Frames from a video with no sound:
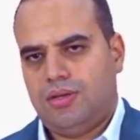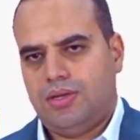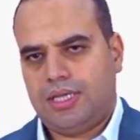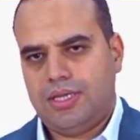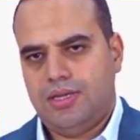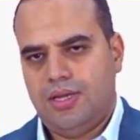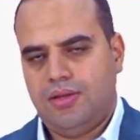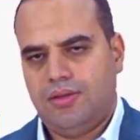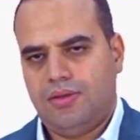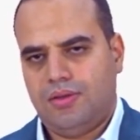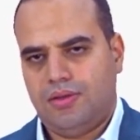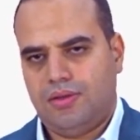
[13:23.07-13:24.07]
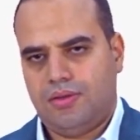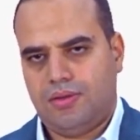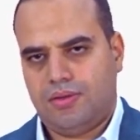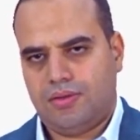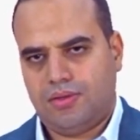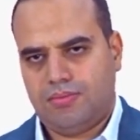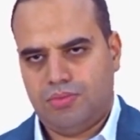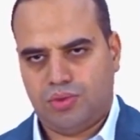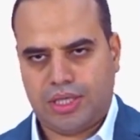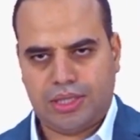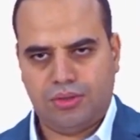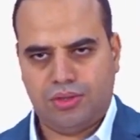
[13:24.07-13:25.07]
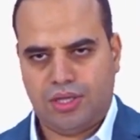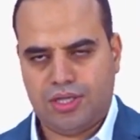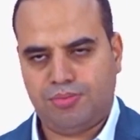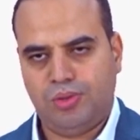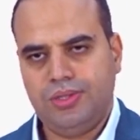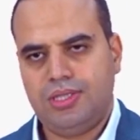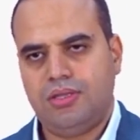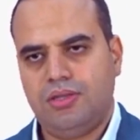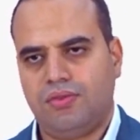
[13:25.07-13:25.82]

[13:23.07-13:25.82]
again, to conclude this point,